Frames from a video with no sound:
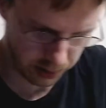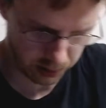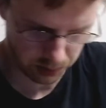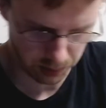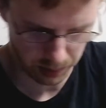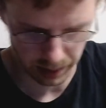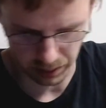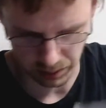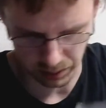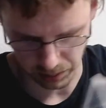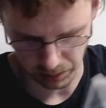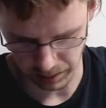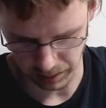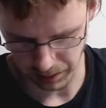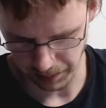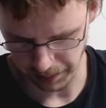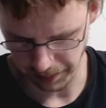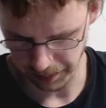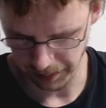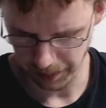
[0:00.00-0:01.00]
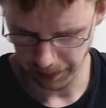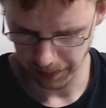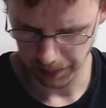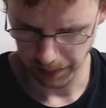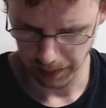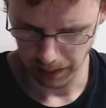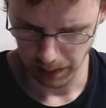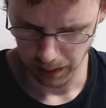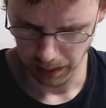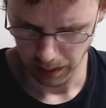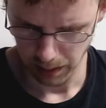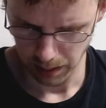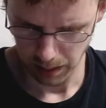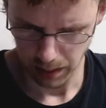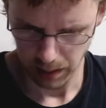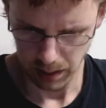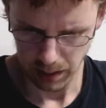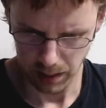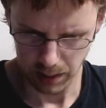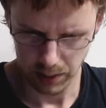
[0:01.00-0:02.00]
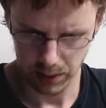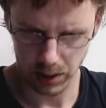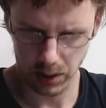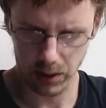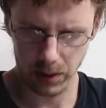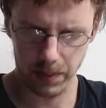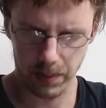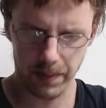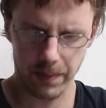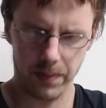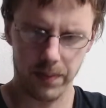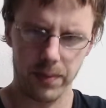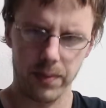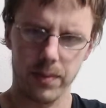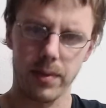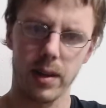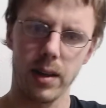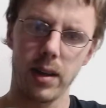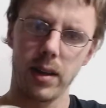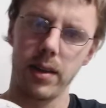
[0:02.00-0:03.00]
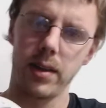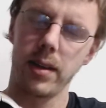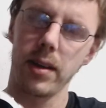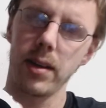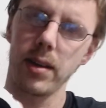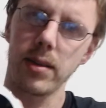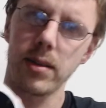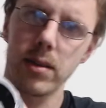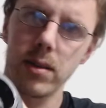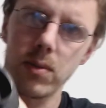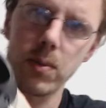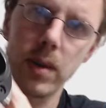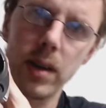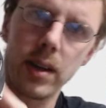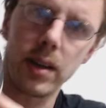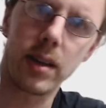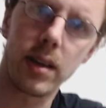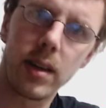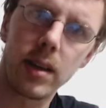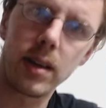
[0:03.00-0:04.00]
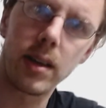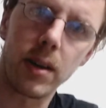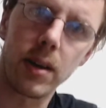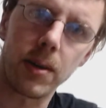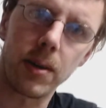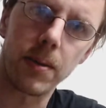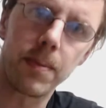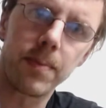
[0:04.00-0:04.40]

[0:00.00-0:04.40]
rather greasy. So this right here